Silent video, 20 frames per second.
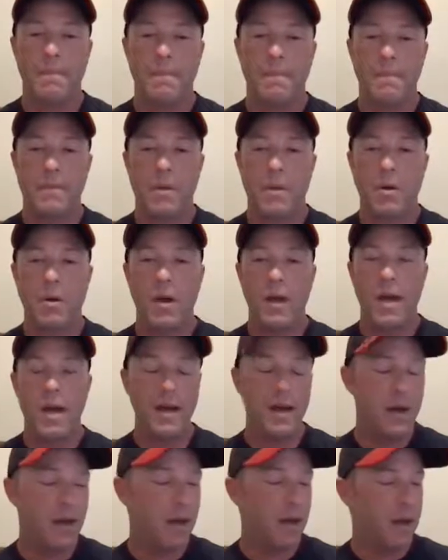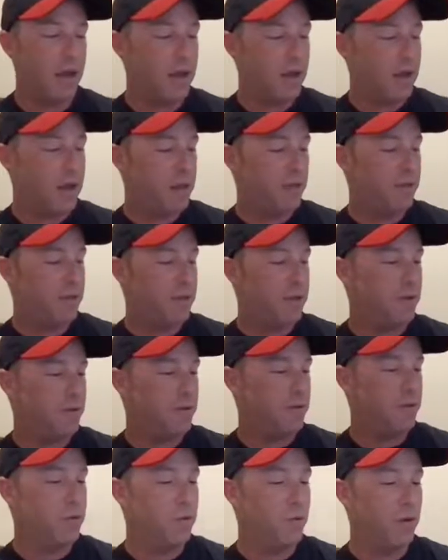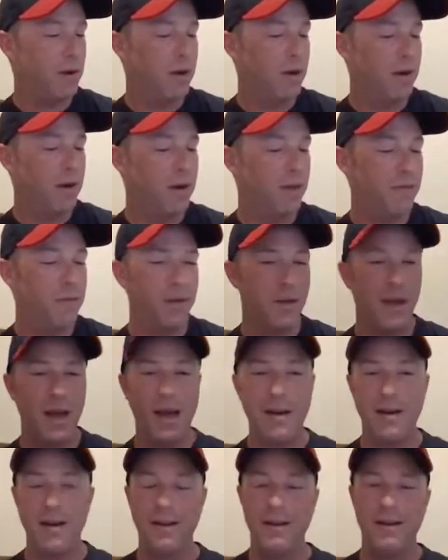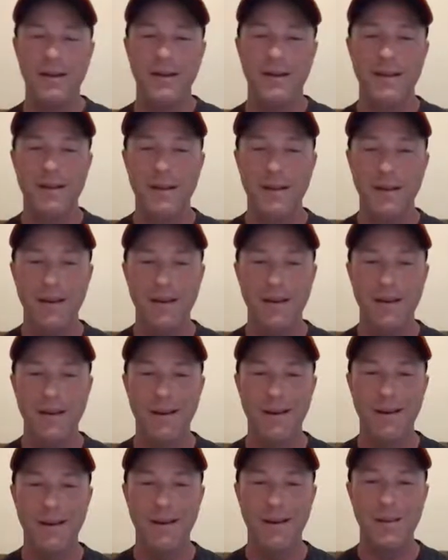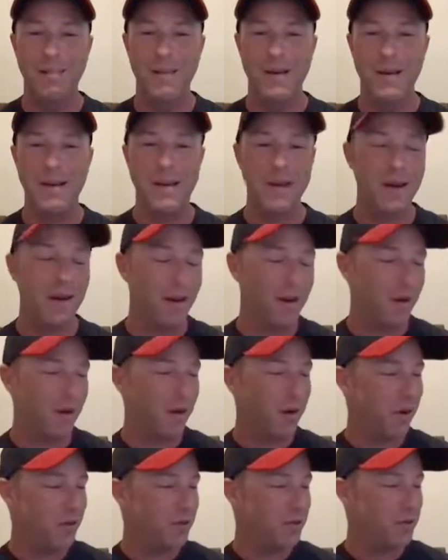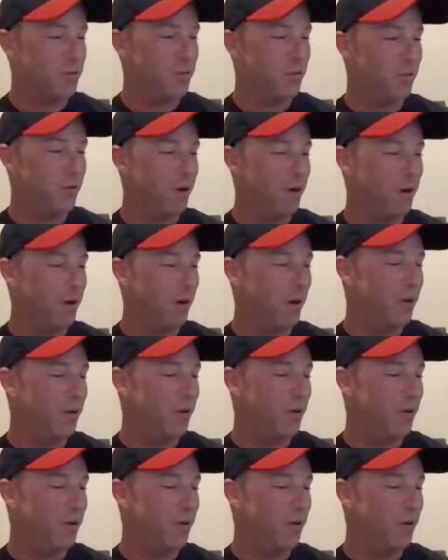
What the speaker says: Go ahead and if you got an opinion on GUARD 2.0,